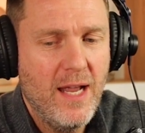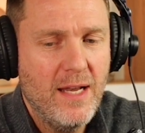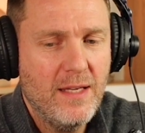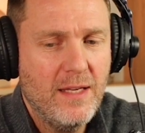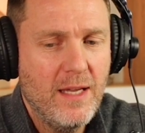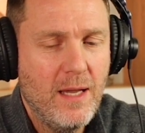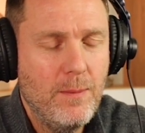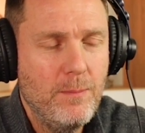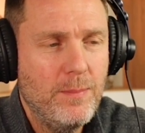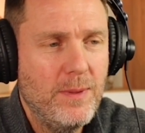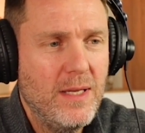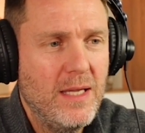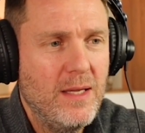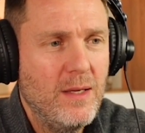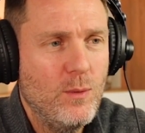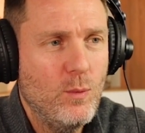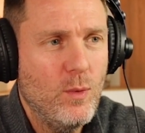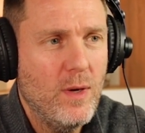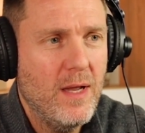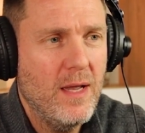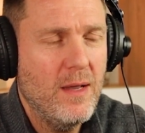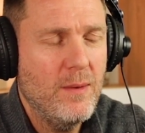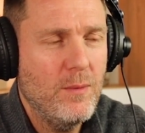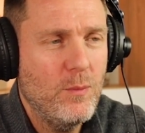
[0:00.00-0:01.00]
I, had a company
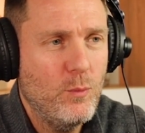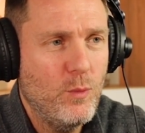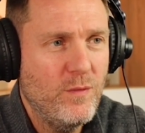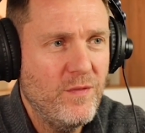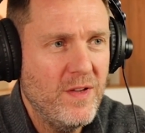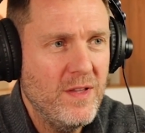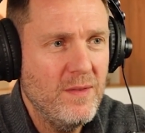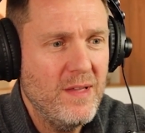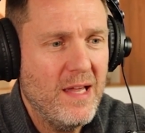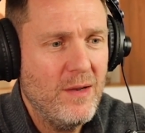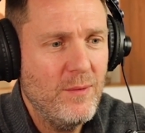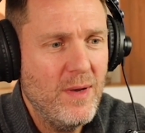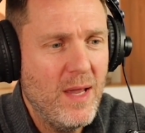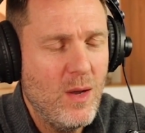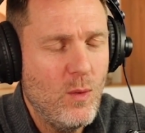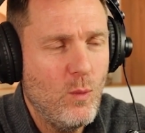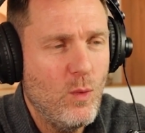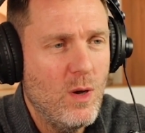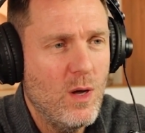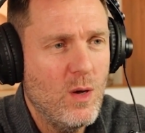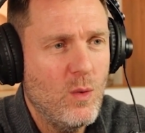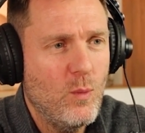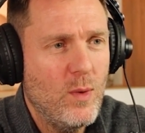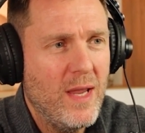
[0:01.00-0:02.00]
where within our
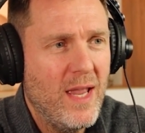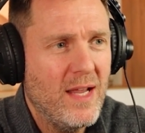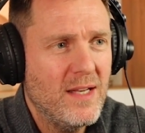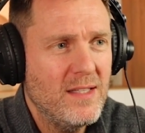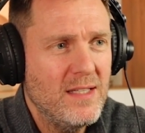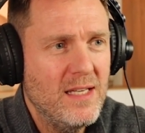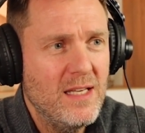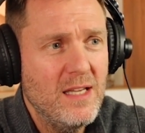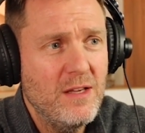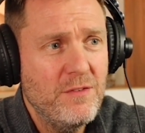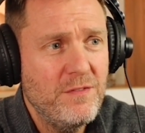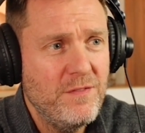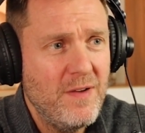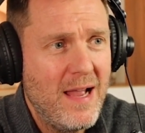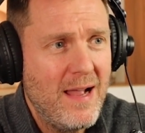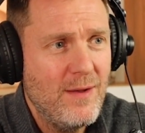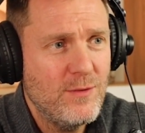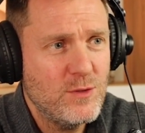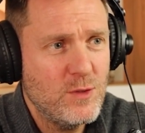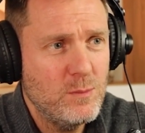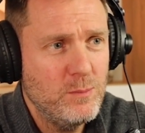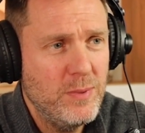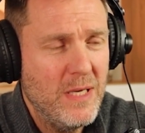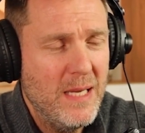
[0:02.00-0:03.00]
network we had nearly a
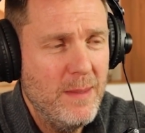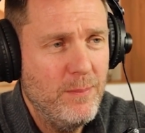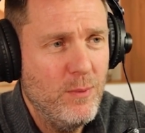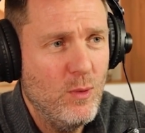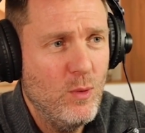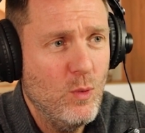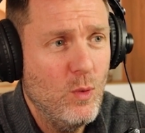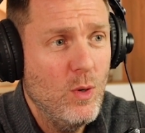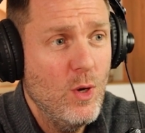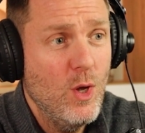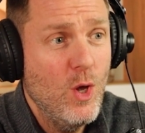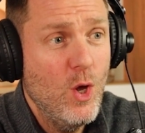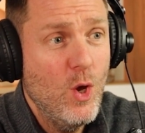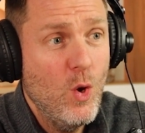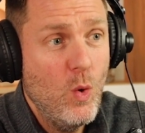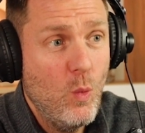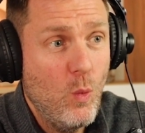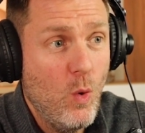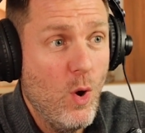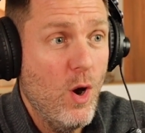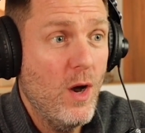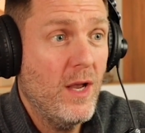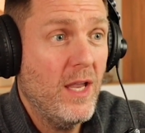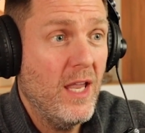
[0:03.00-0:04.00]
thousand people
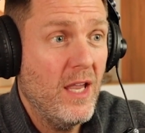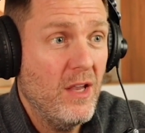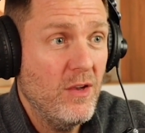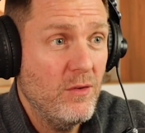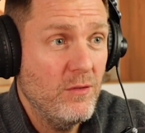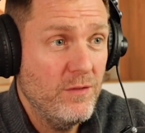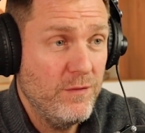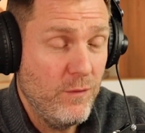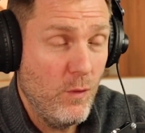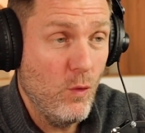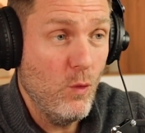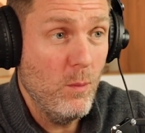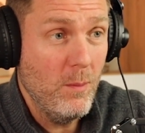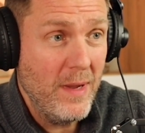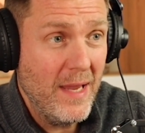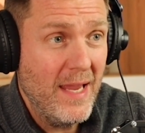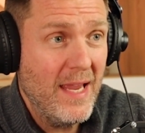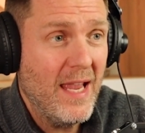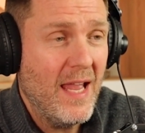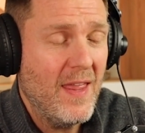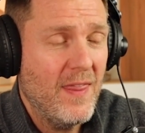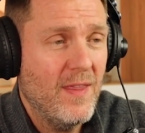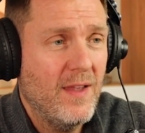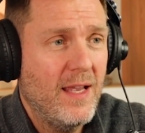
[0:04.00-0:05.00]
working for
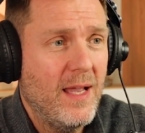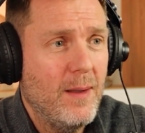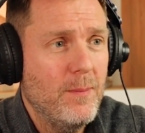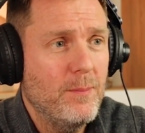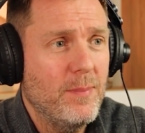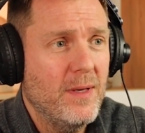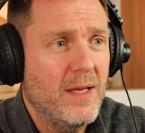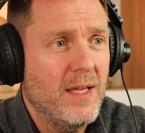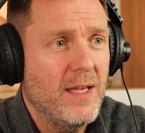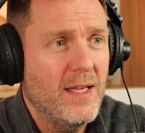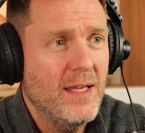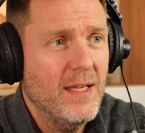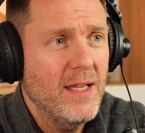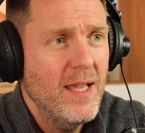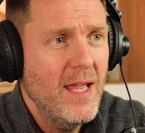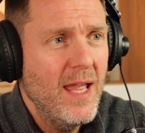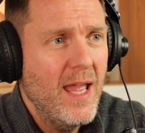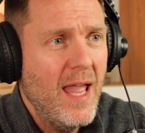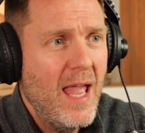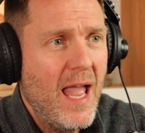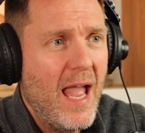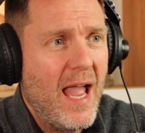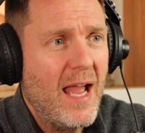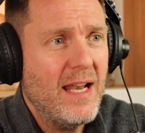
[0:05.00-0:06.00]
me and the company,
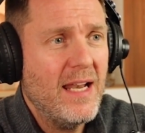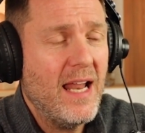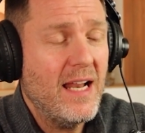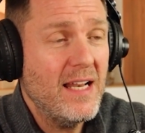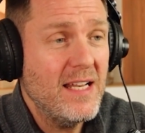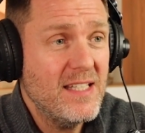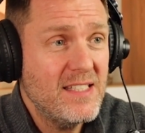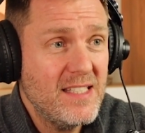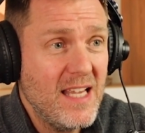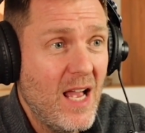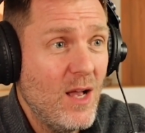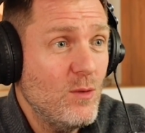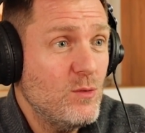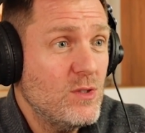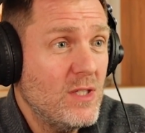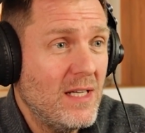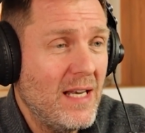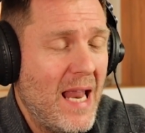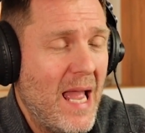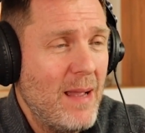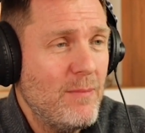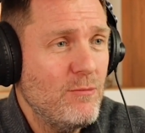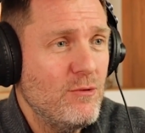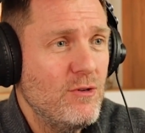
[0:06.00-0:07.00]
and and it sounds
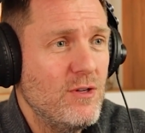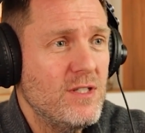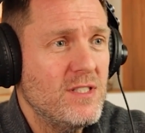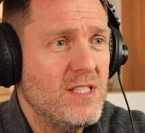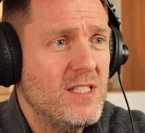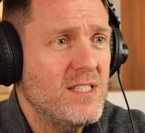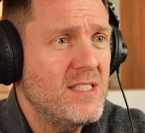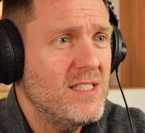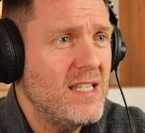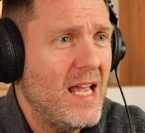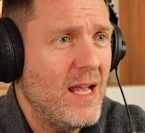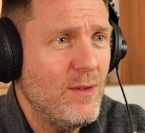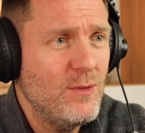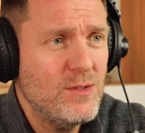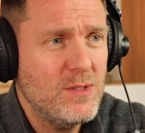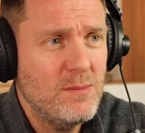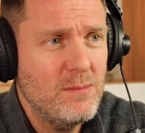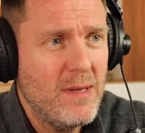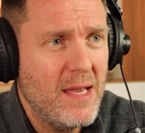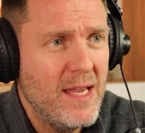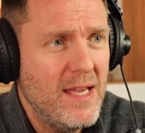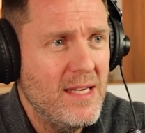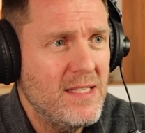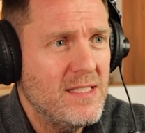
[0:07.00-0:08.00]
glamorous and sounds
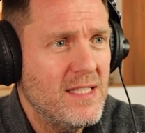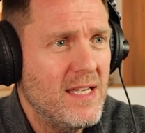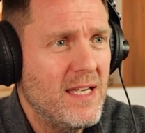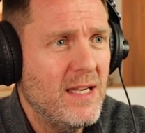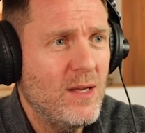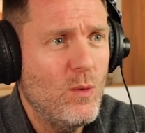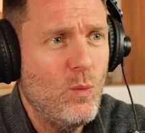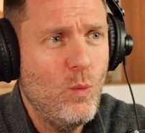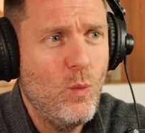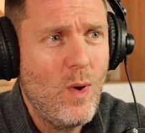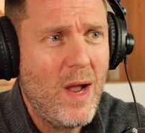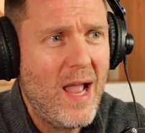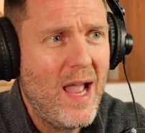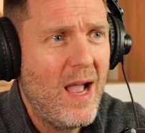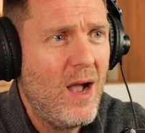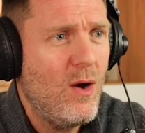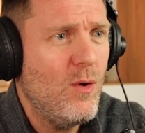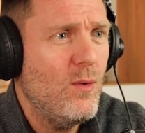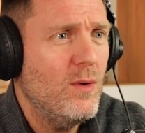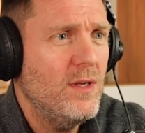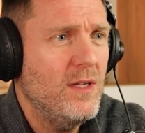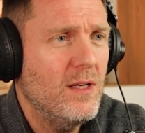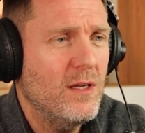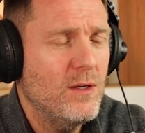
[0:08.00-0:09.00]
amazing and
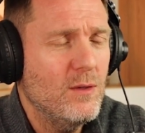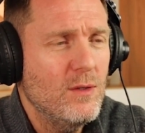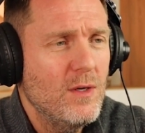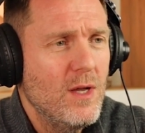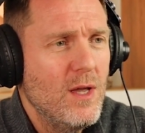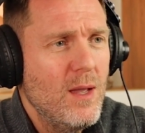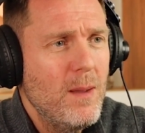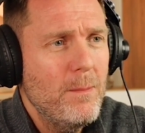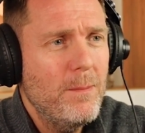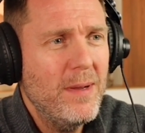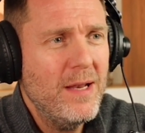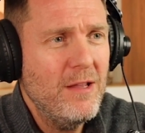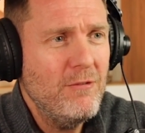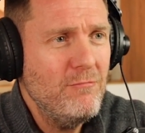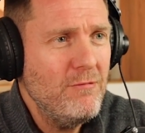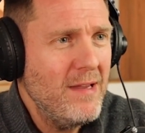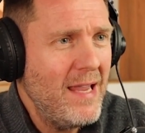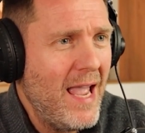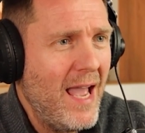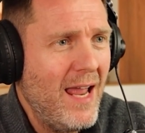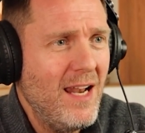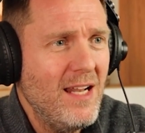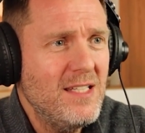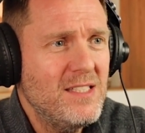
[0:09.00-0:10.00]
wow, you know, but in
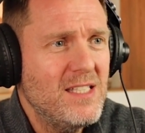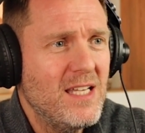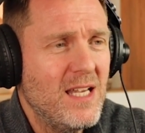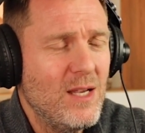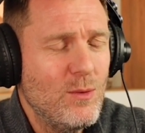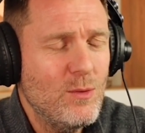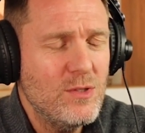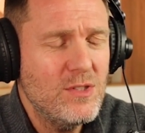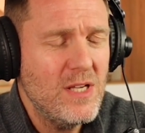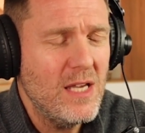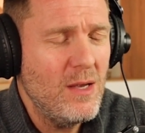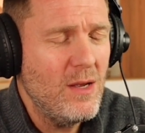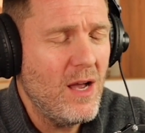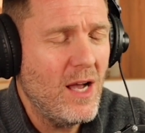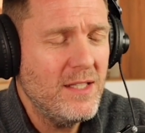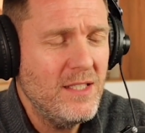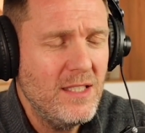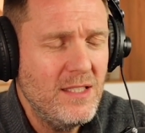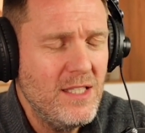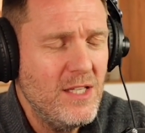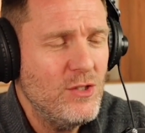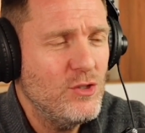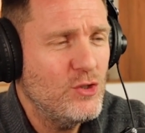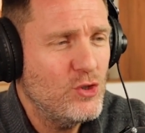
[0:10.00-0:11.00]
reality it was it, I
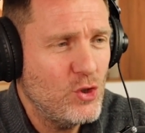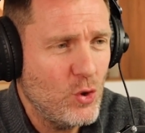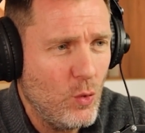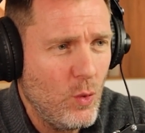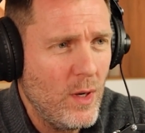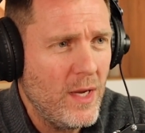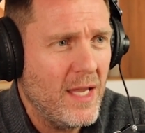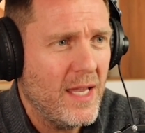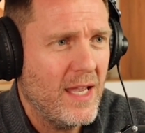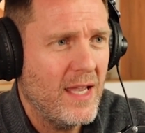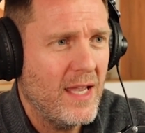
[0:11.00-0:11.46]
didn't enjoy